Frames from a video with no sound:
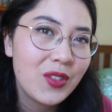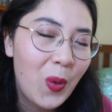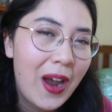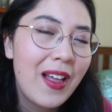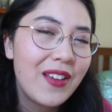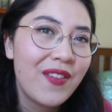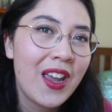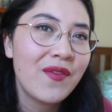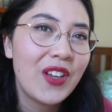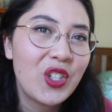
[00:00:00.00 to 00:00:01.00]
Twilight
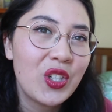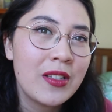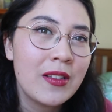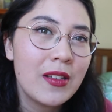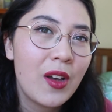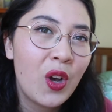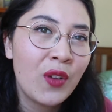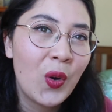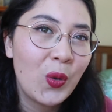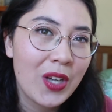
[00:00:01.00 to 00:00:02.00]
fanfictions
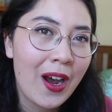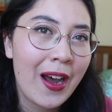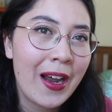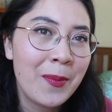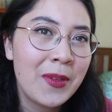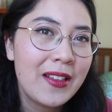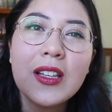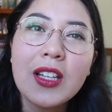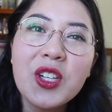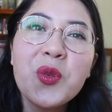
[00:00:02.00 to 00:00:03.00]
of all time.
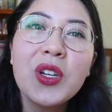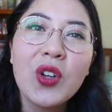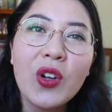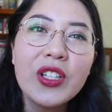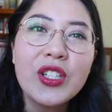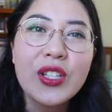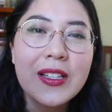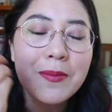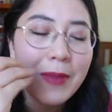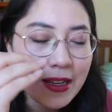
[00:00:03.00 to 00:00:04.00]
I need to acknowledge
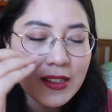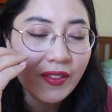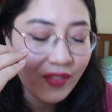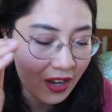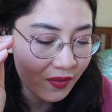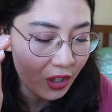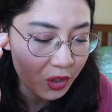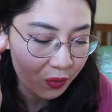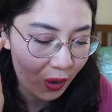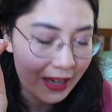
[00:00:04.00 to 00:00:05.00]
these amazing
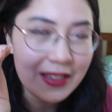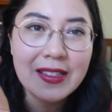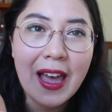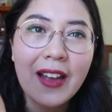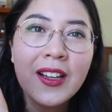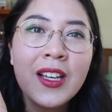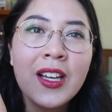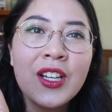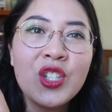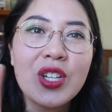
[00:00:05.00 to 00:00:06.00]
fanfiction writers that
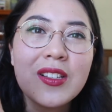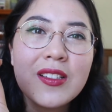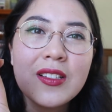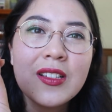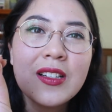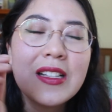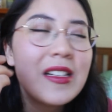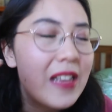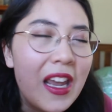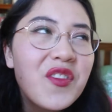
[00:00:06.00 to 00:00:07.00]
just
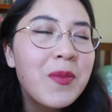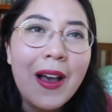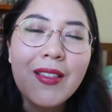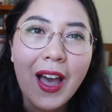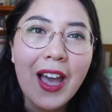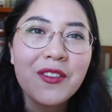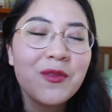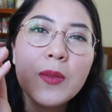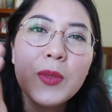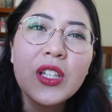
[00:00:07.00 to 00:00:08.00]
saved my
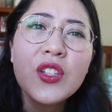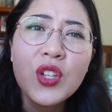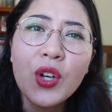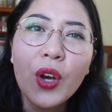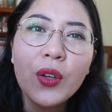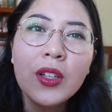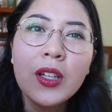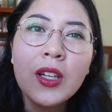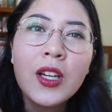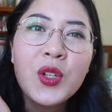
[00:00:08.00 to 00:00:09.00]
life, because, you know,
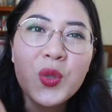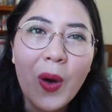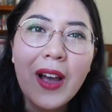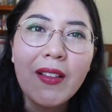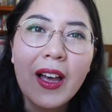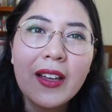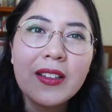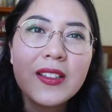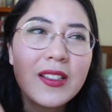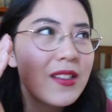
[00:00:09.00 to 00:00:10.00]

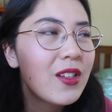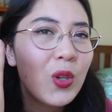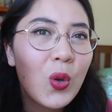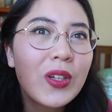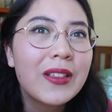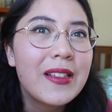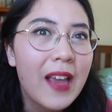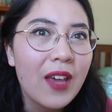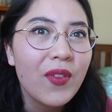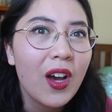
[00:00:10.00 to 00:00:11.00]
Twilight is the Lord and
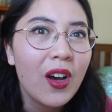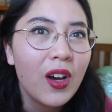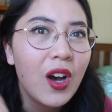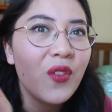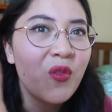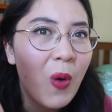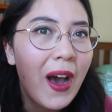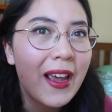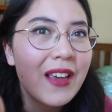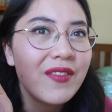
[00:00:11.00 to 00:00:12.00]
Saviour of
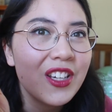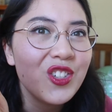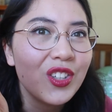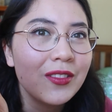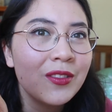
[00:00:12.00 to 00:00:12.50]
YA fiction.